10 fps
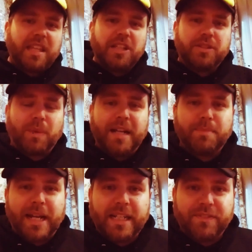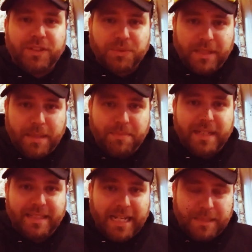It was ran by an individual named
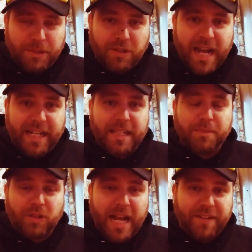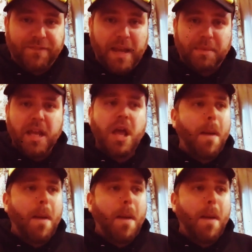Dennis McCracken, the McCracken family.